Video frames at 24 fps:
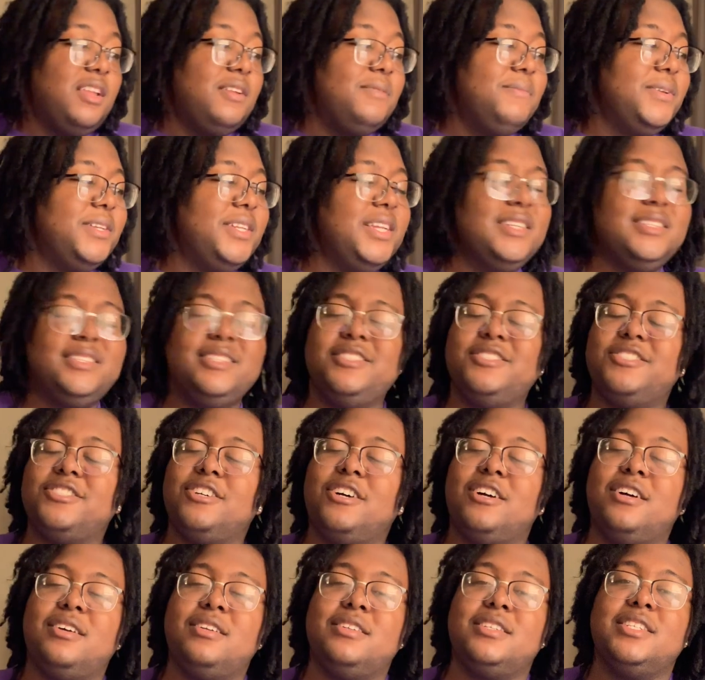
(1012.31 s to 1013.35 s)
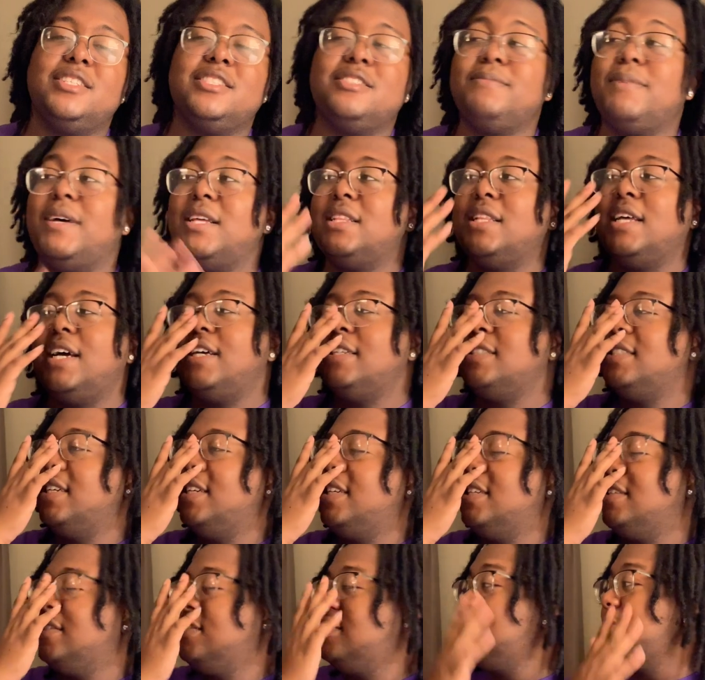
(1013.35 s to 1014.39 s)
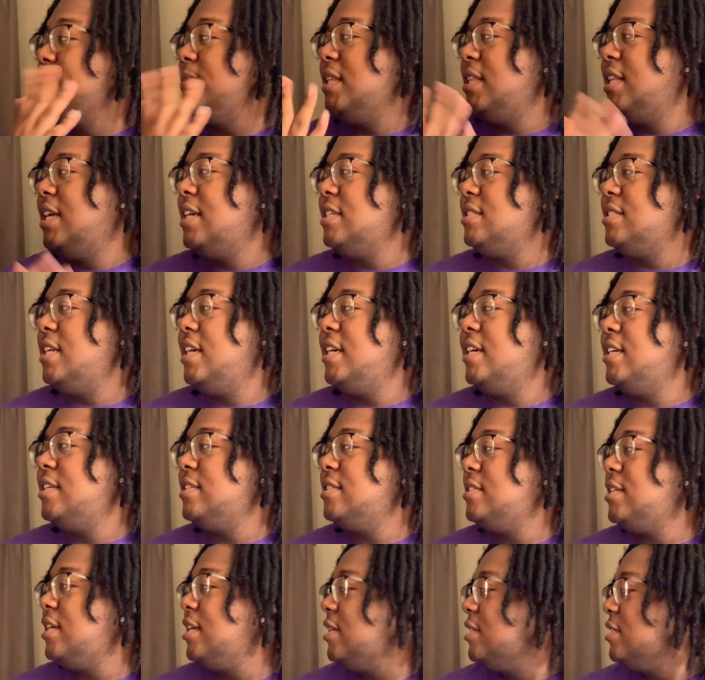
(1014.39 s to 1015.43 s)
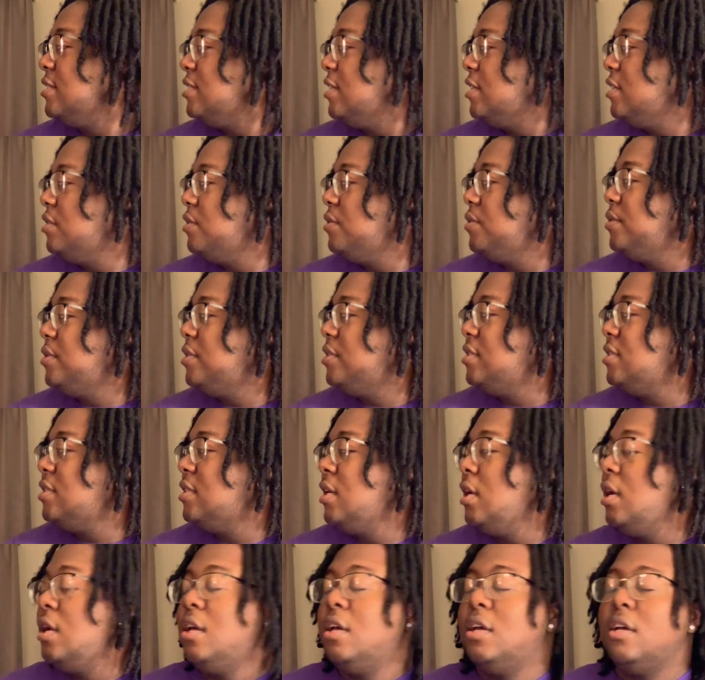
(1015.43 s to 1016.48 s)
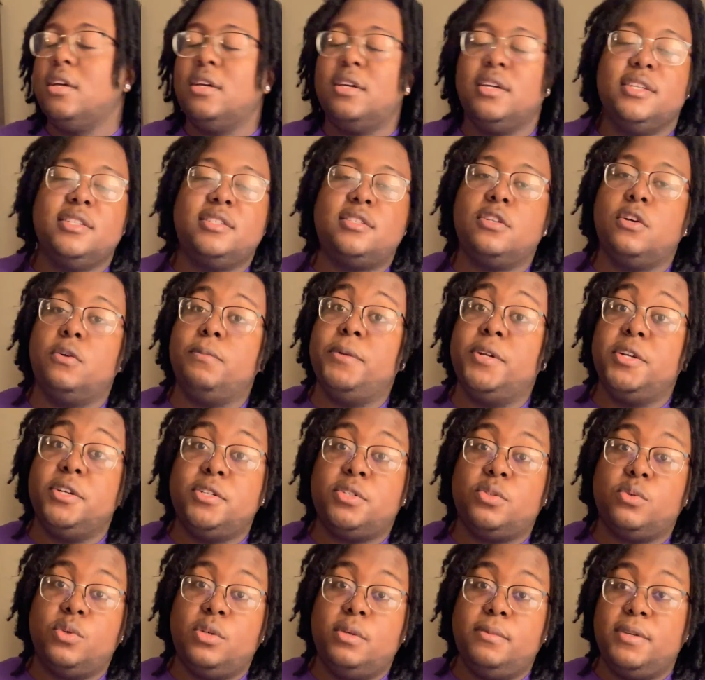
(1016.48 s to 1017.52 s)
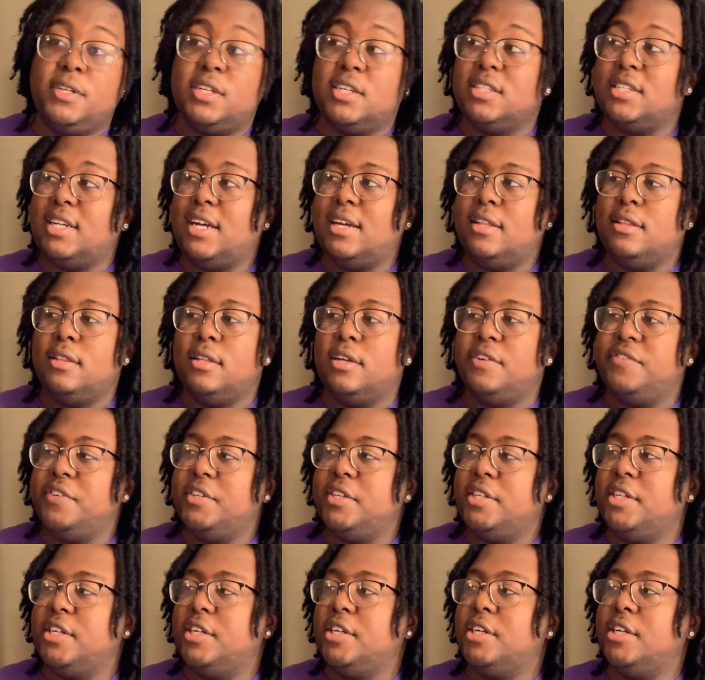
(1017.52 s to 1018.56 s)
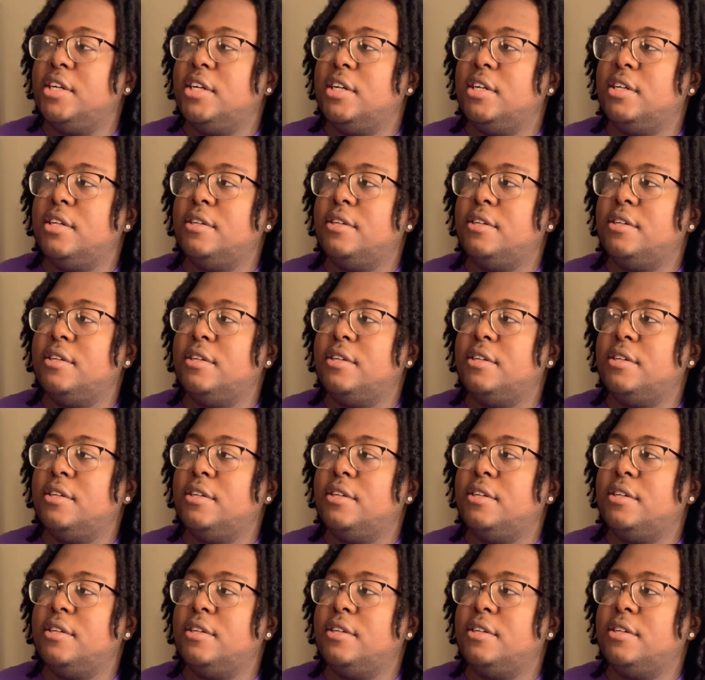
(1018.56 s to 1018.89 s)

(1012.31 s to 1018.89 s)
But that's it, y'all. This is my last day. This is my last night inside St. Louis. It's so bittersweet because I love it here.